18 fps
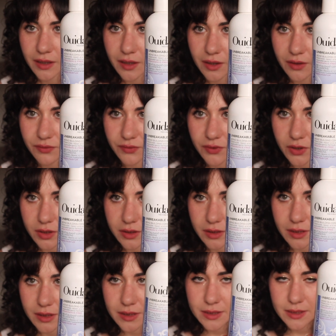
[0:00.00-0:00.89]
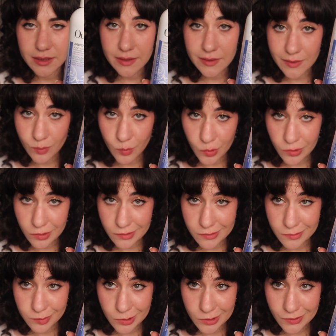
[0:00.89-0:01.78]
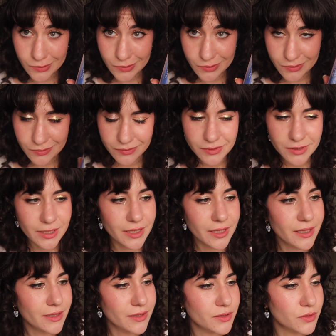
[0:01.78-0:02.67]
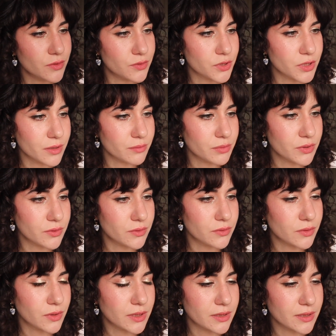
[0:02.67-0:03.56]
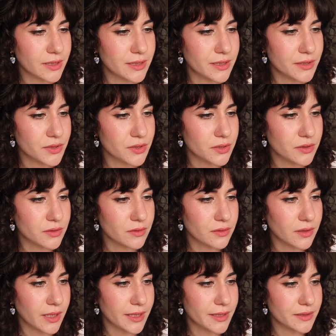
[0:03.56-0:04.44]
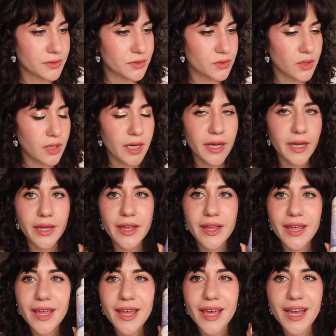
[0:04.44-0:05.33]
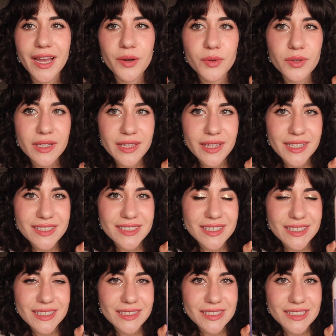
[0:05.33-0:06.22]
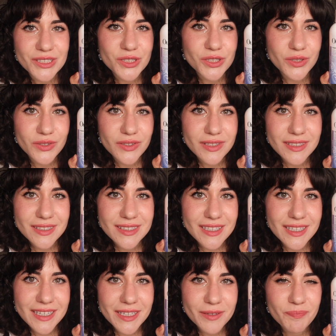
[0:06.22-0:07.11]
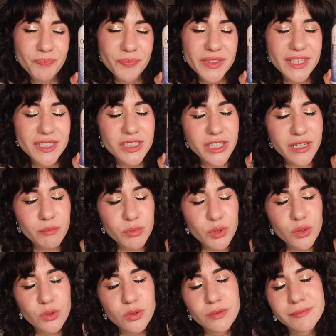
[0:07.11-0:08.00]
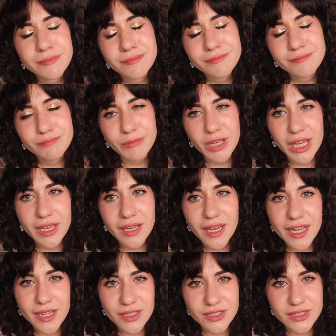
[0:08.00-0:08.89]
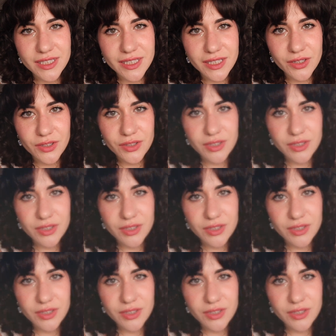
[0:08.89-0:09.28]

a fun, somewhat expensive new shampoo and conditioner line to try, I really liked the conditioner in this line. The shampoo, nah, I could take it